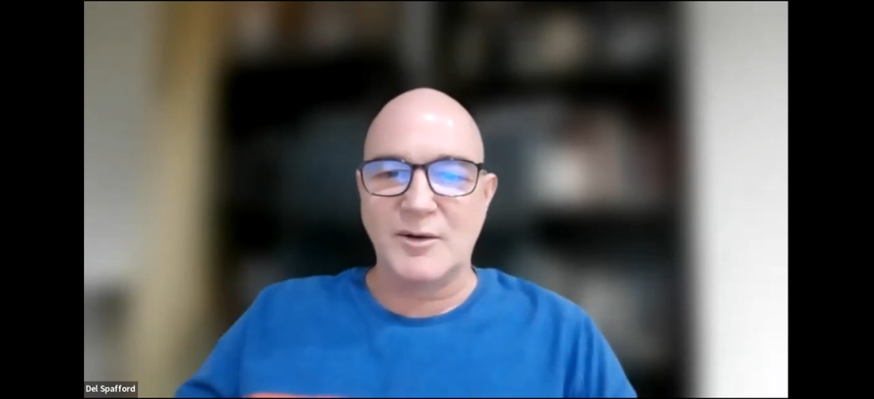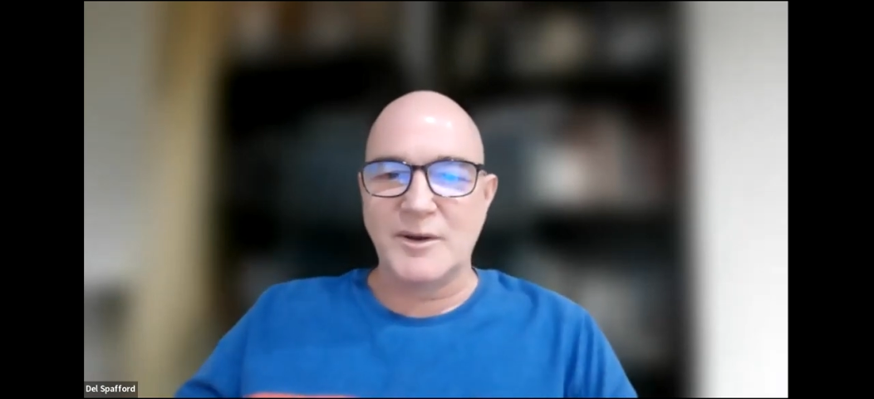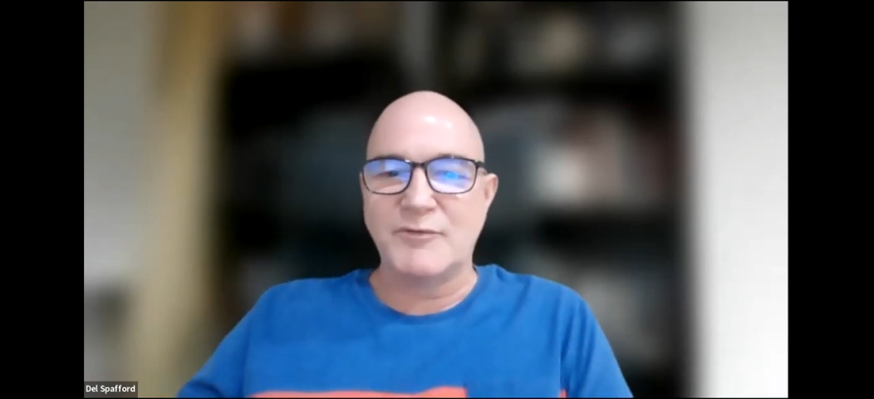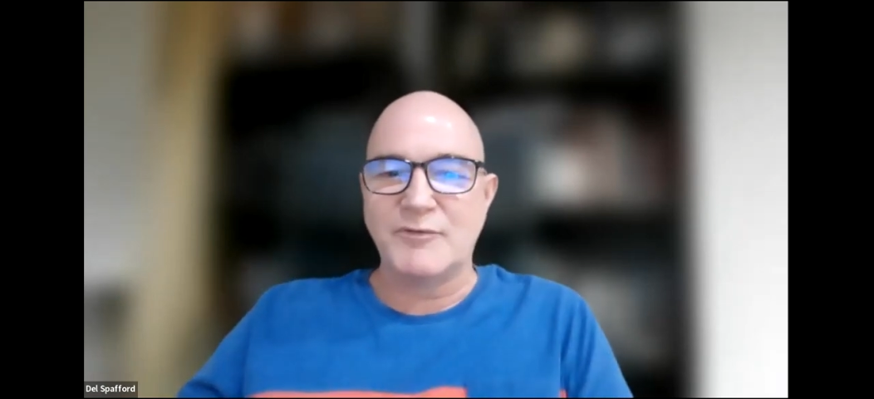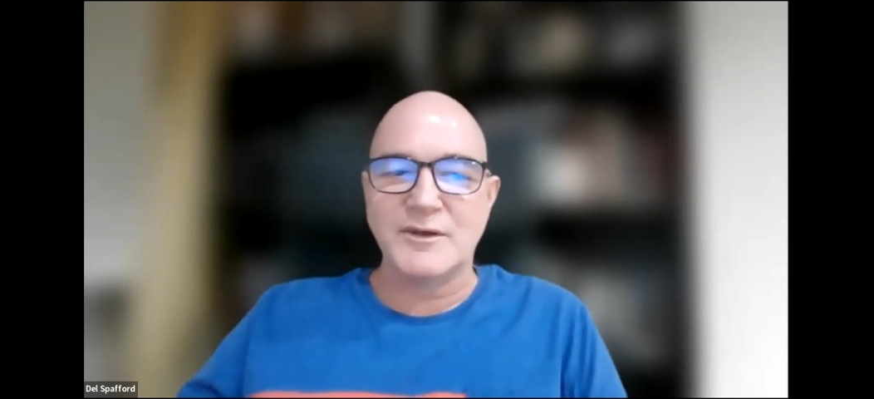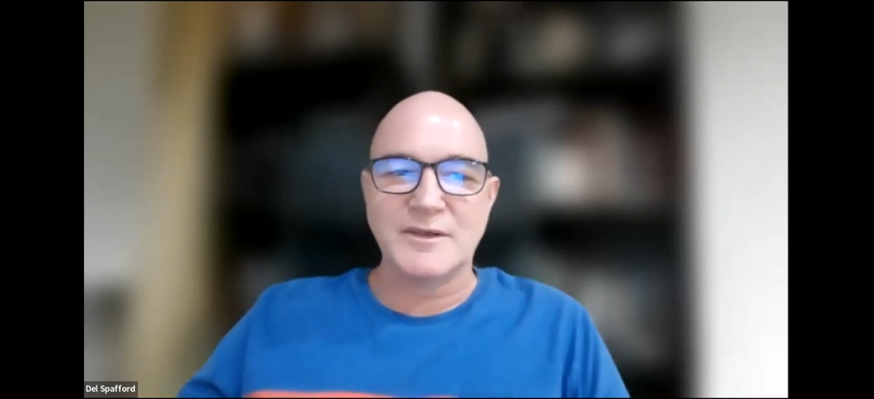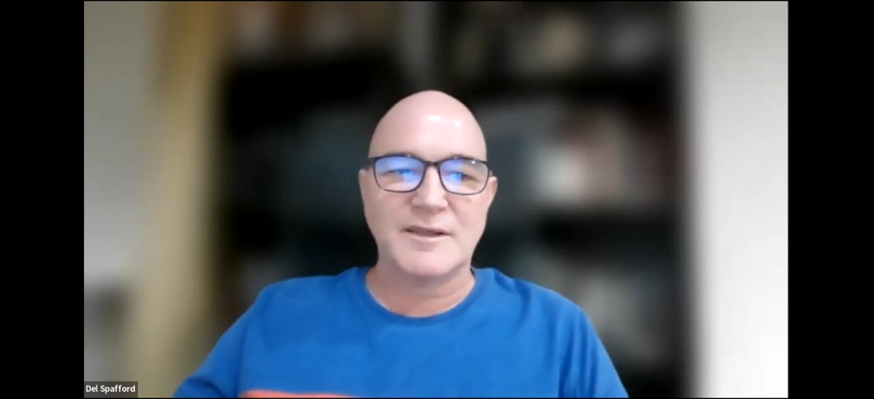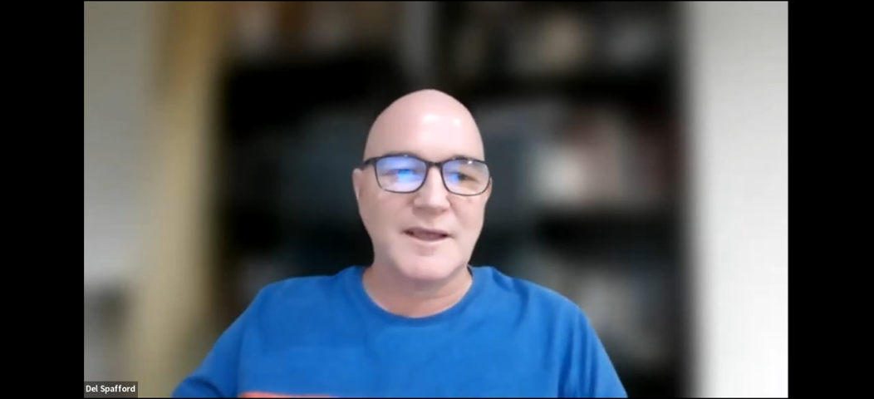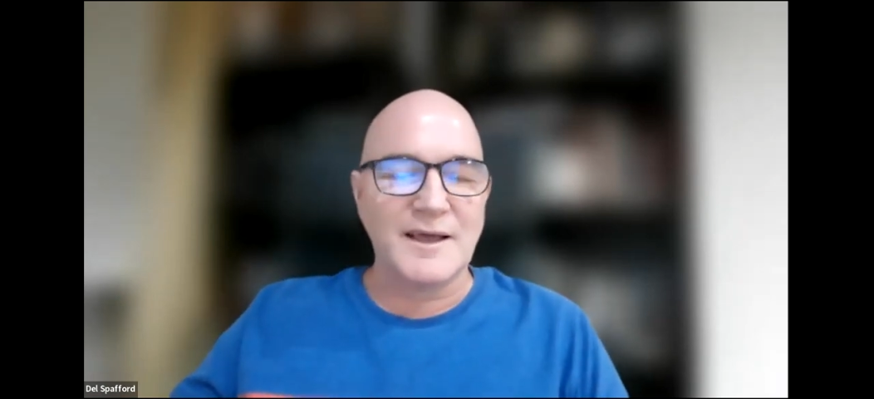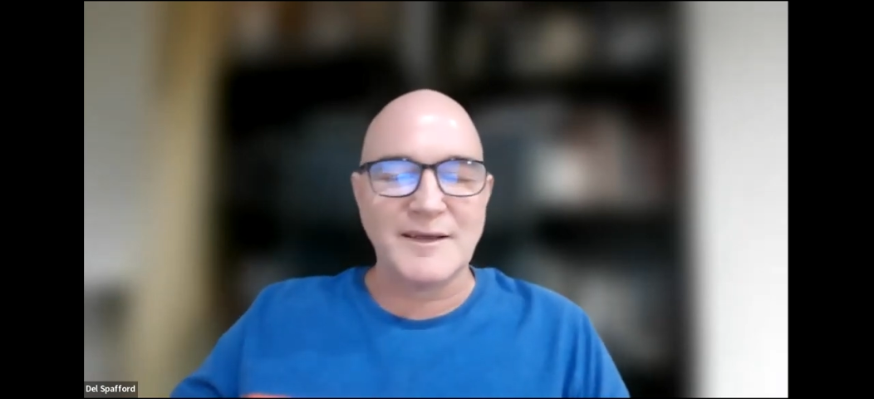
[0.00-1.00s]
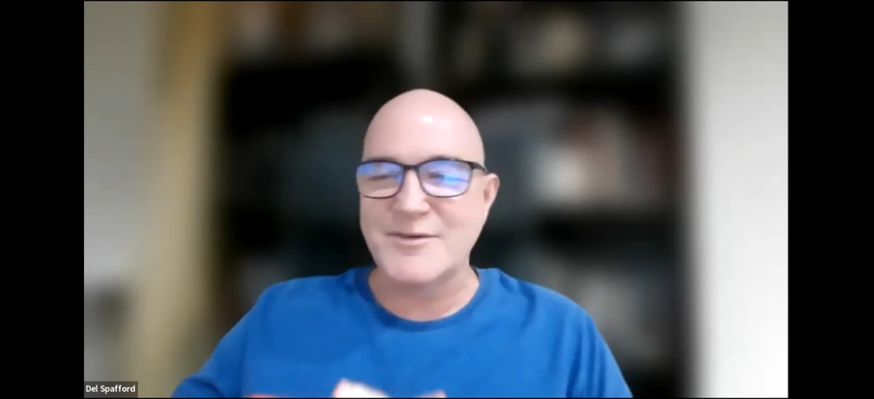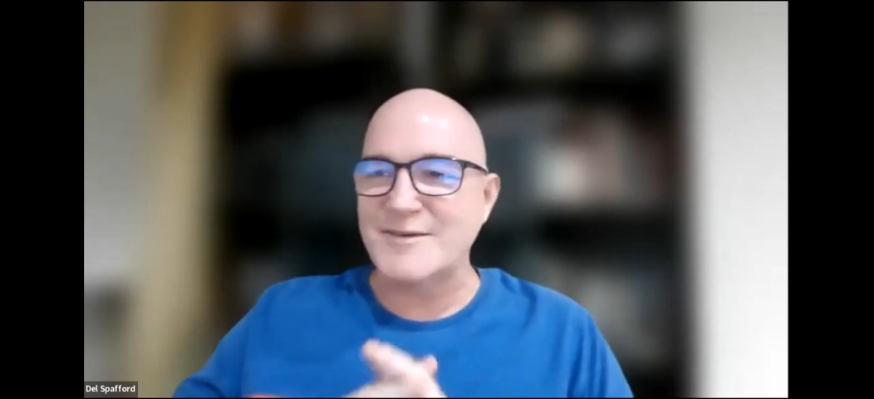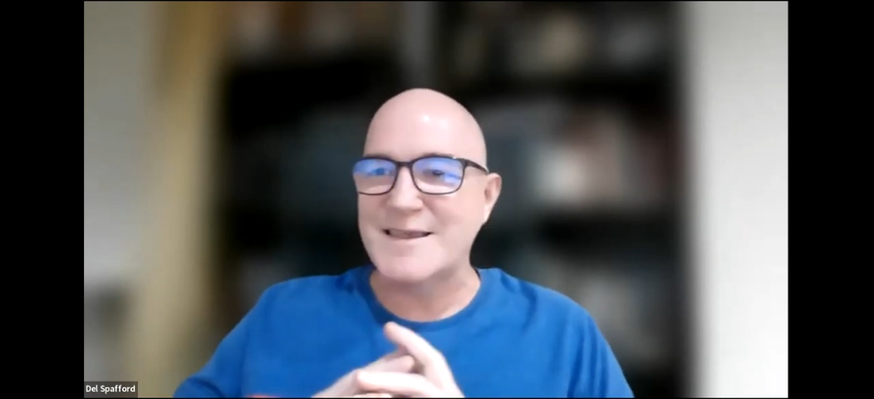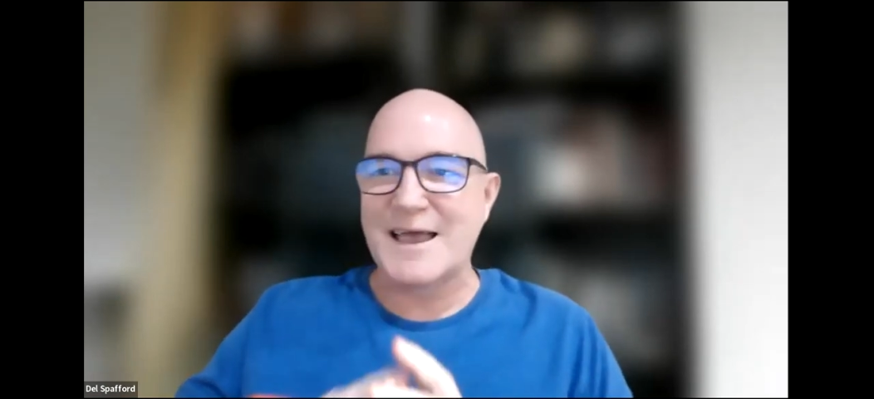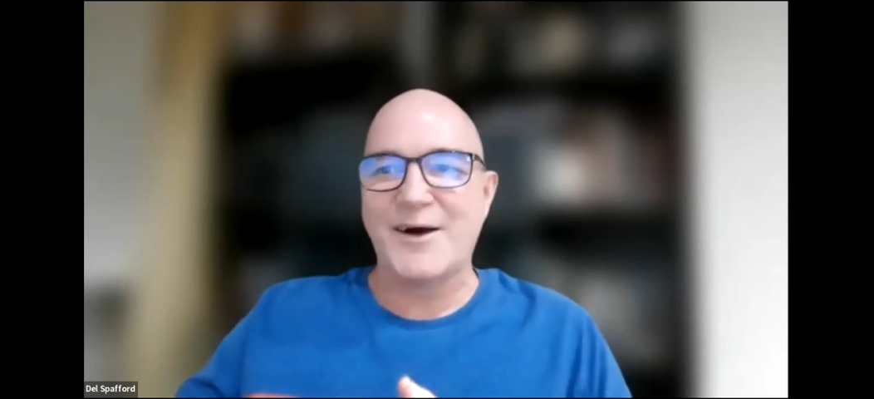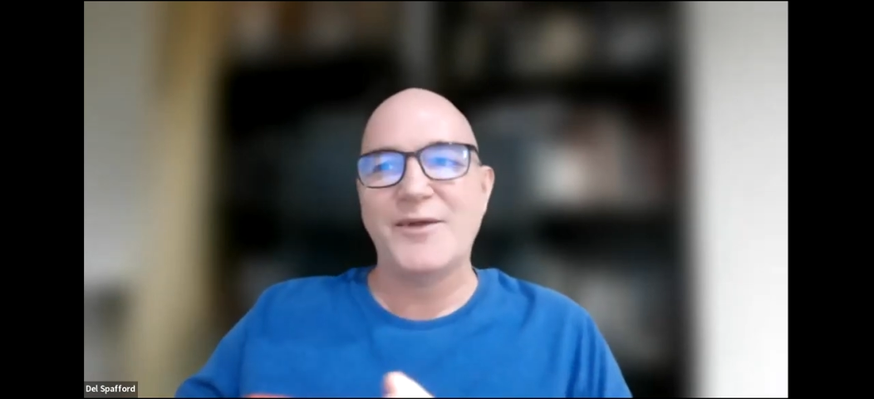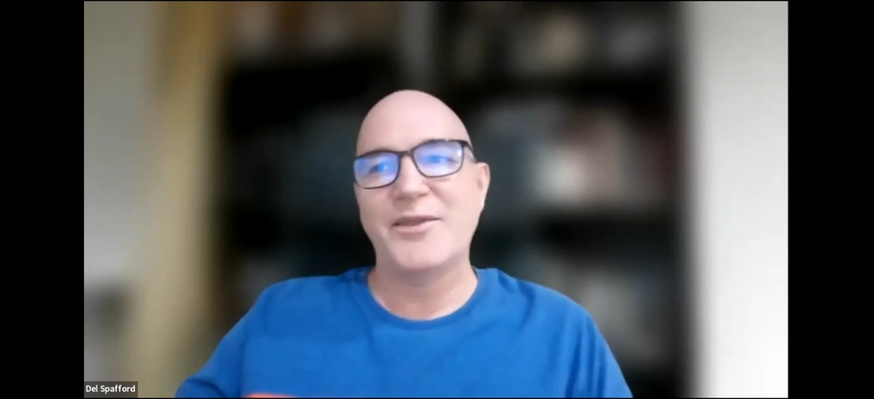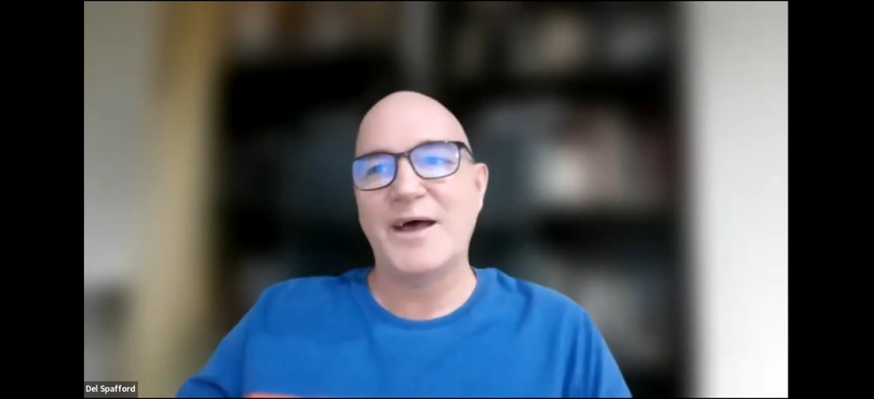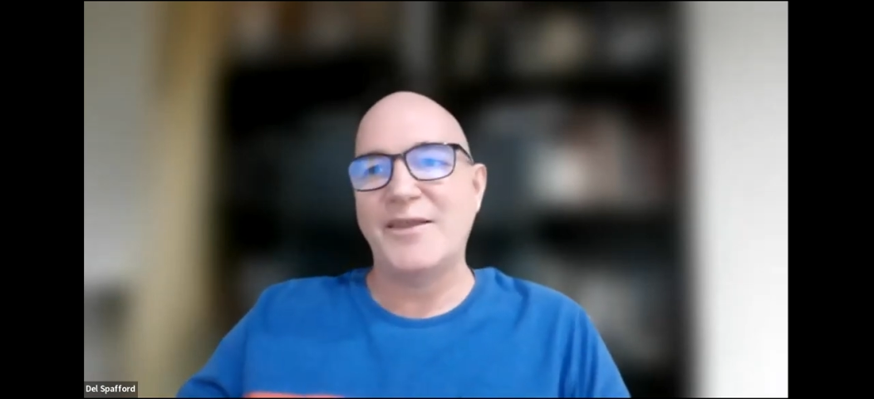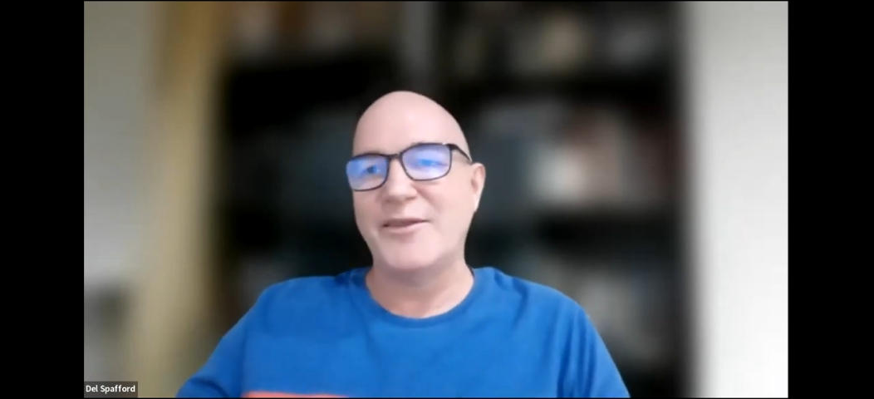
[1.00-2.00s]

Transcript: whatever you're, just get on that.